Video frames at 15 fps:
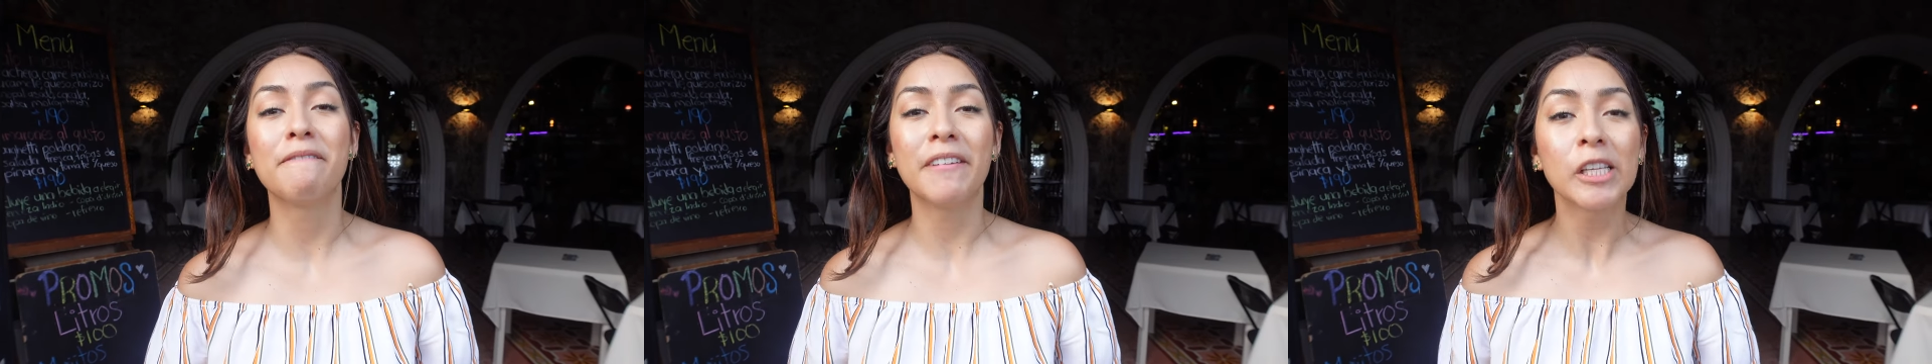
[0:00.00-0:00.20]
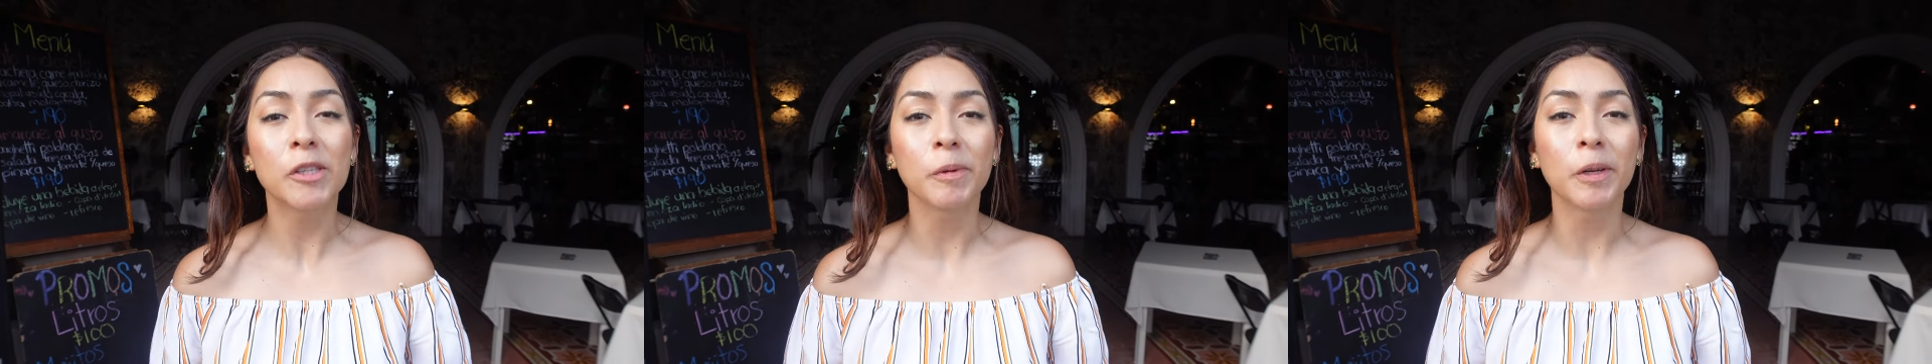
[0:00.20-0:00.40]

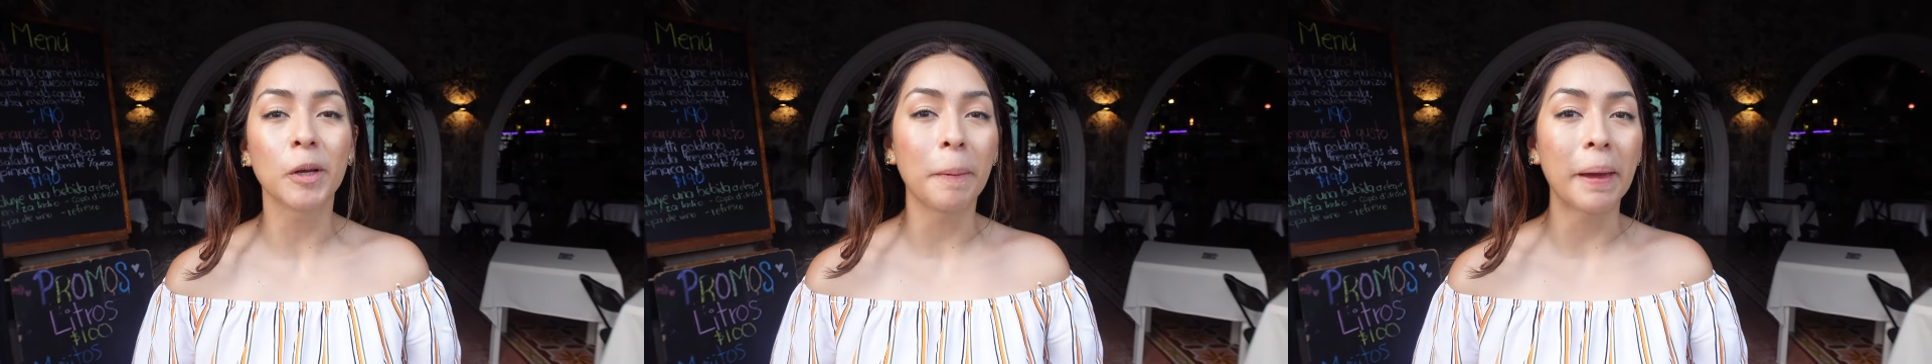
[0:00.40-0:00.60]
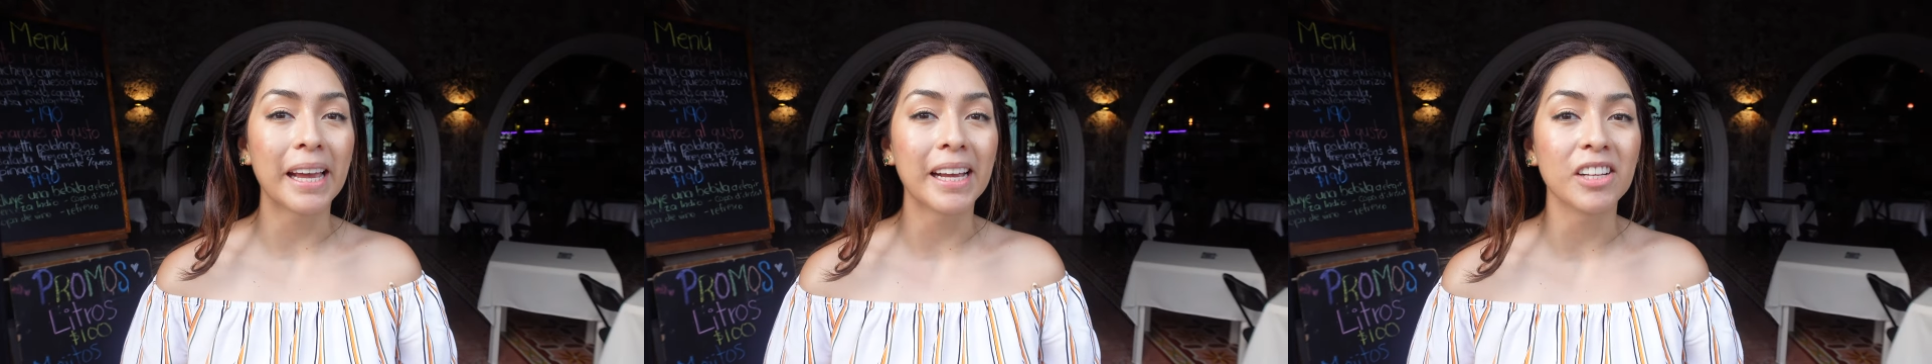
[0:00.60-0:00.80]
Facebook
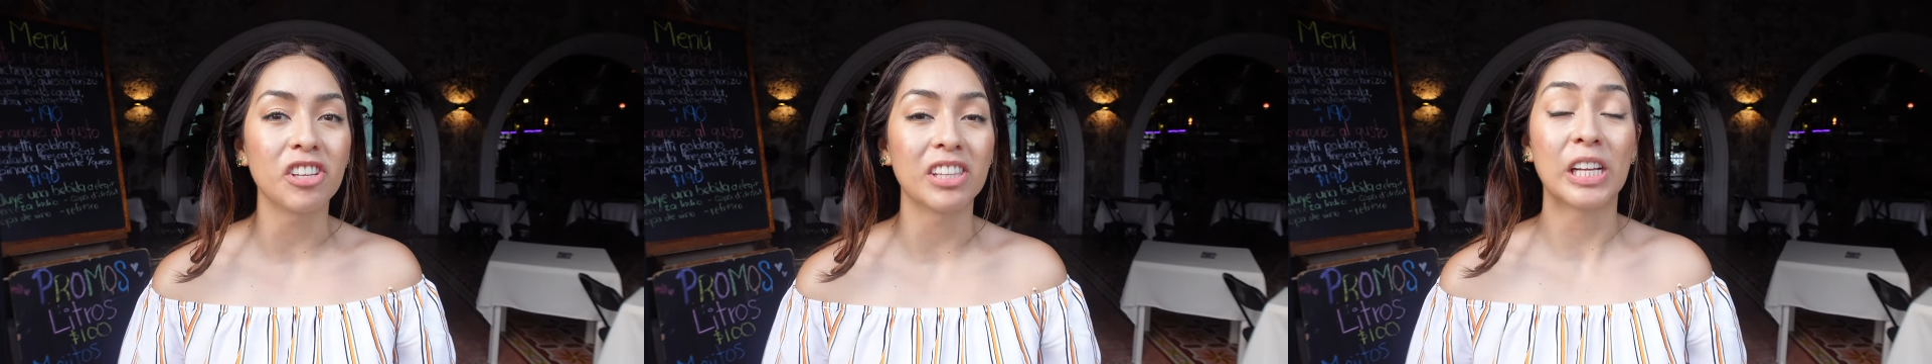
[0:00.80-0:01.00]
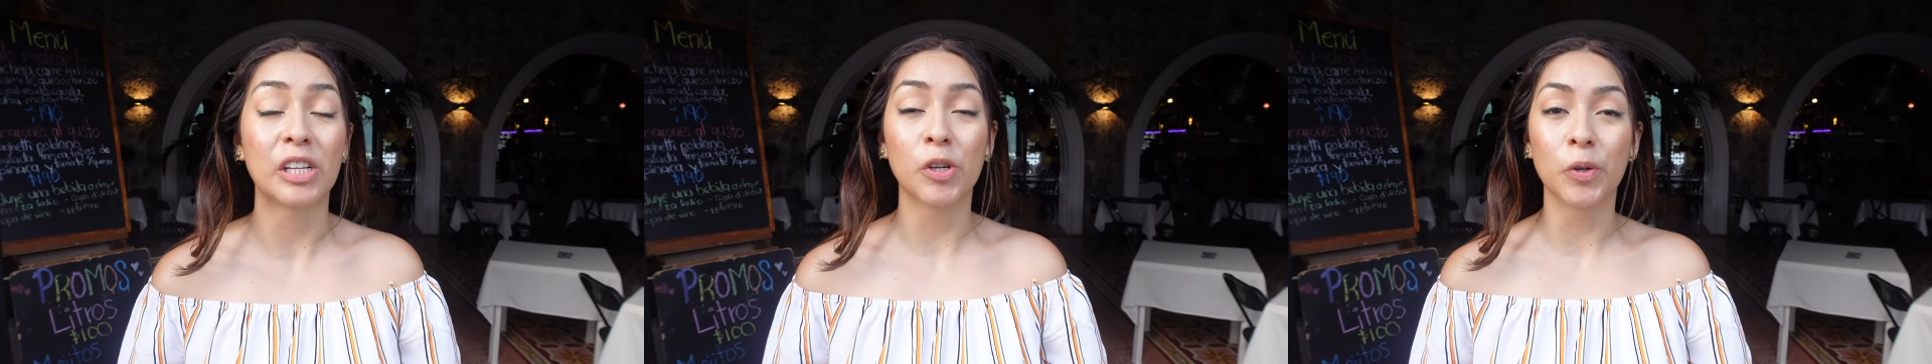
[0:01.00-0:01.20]
page and
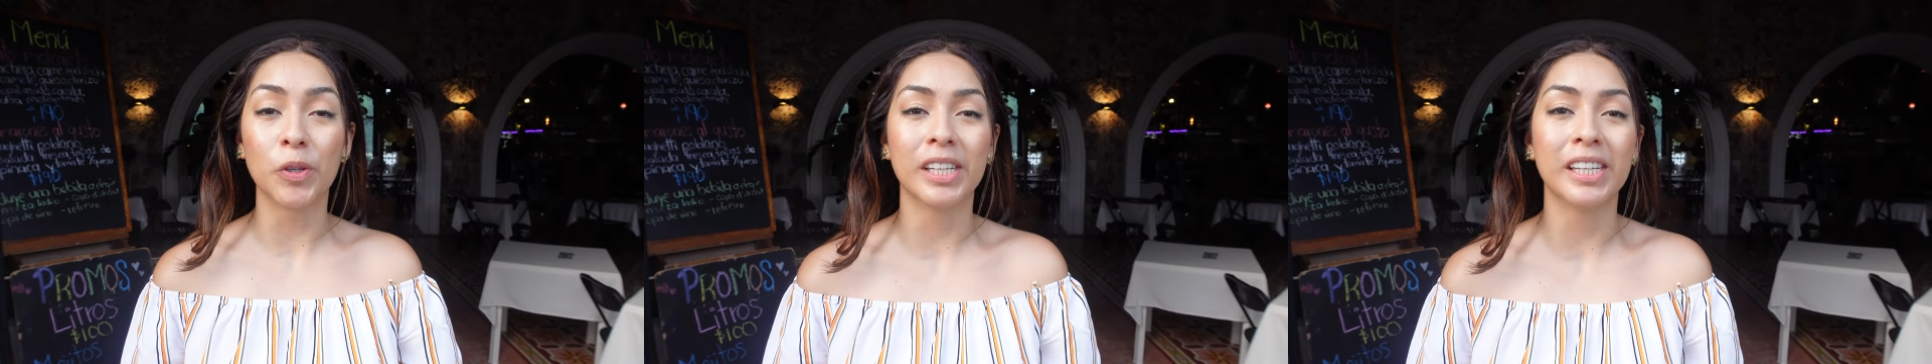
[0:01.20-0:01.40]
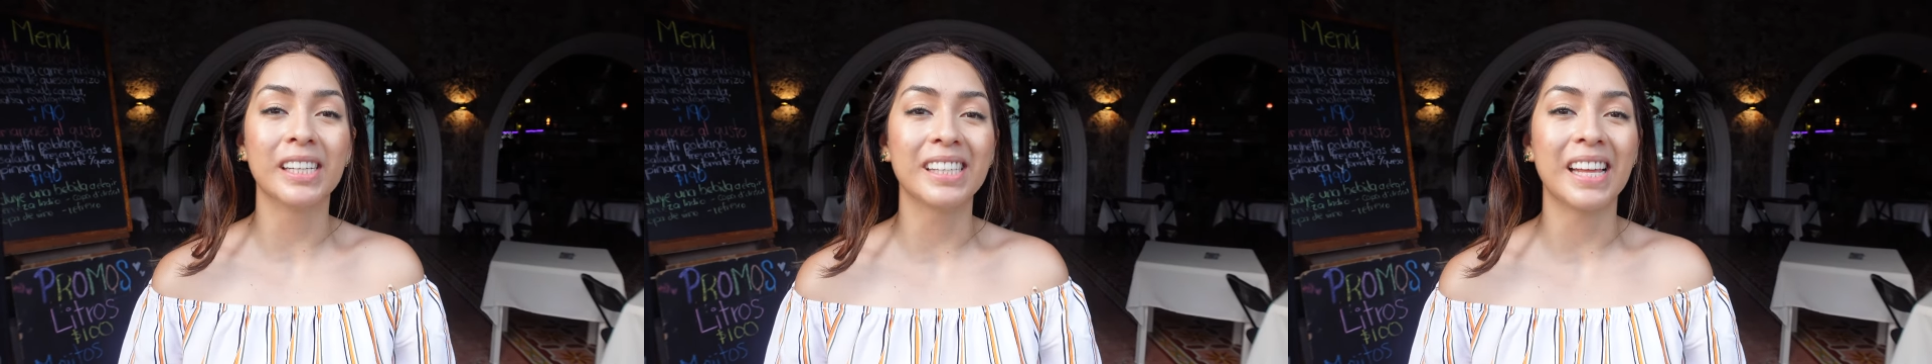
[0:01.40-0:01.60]
they told
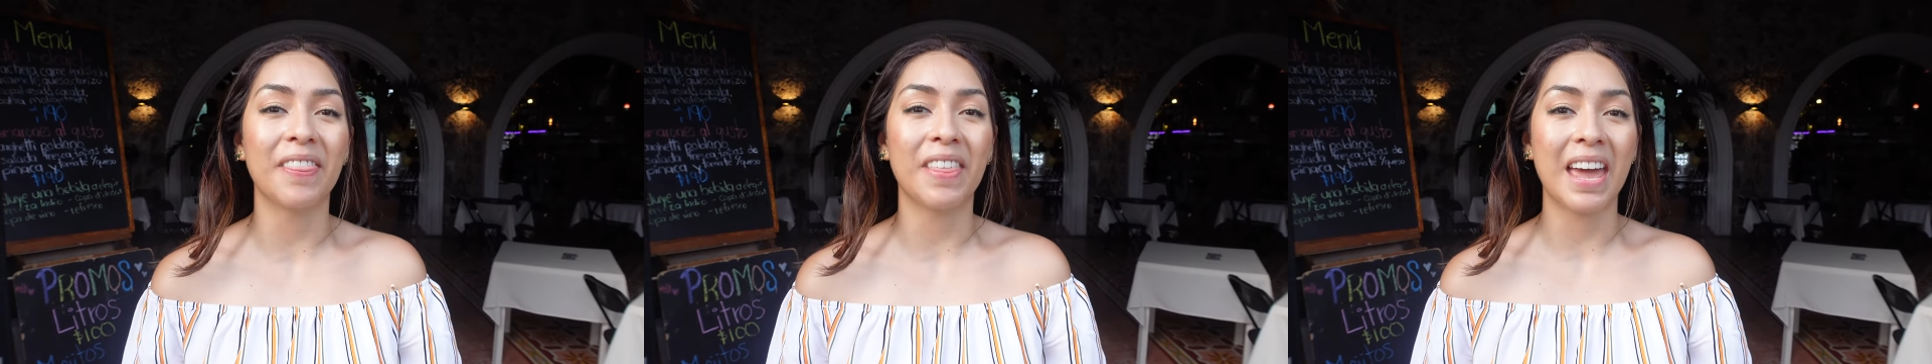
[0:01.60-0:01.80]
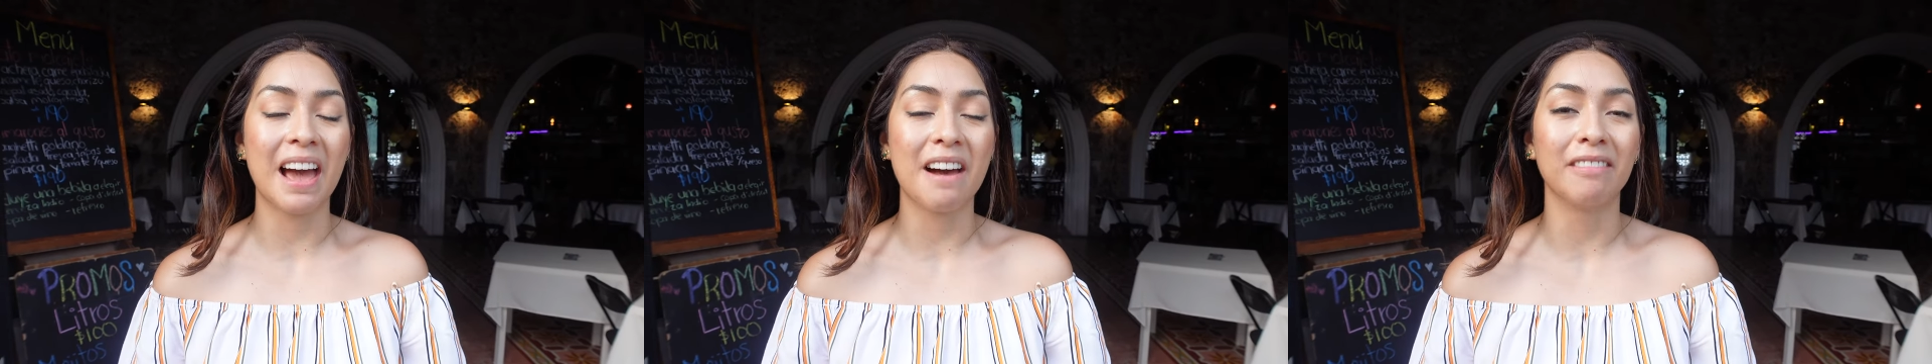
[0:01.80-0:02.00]
us that
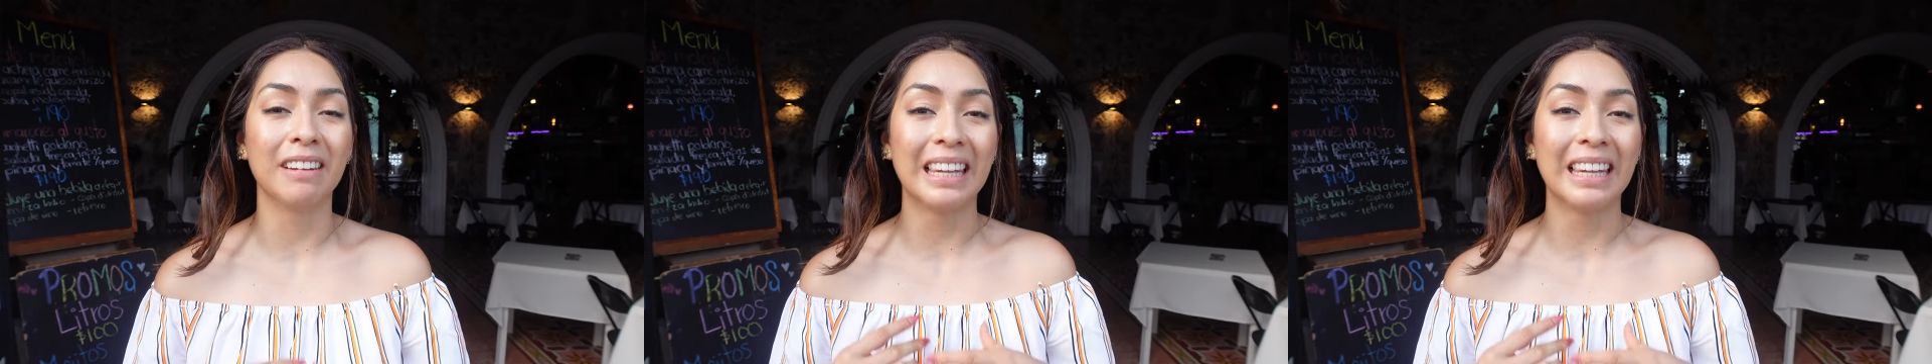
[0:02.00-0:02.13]
they have